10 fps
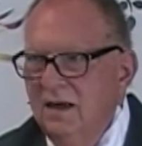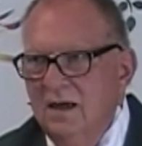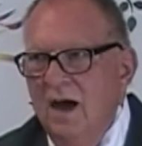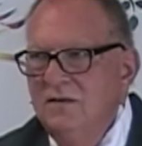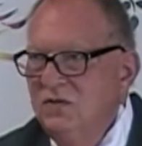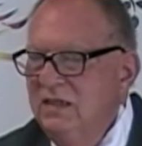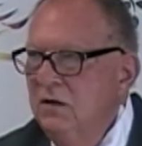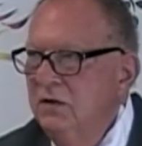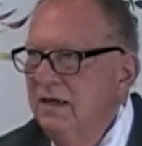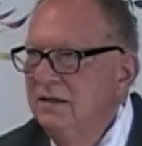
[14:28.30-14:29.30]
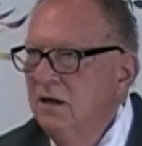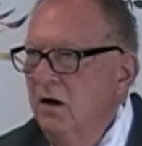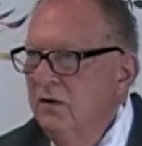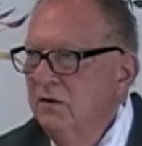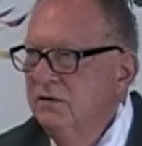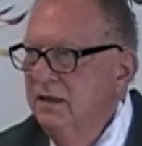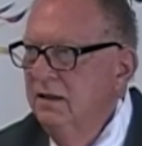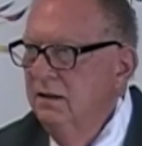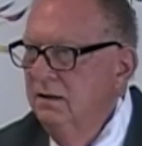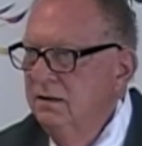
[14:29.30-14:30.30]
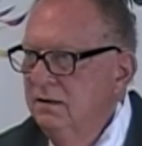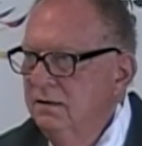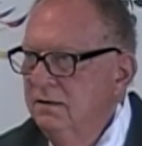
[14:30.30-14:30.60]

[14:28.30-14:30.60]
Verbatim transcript: God still does all those things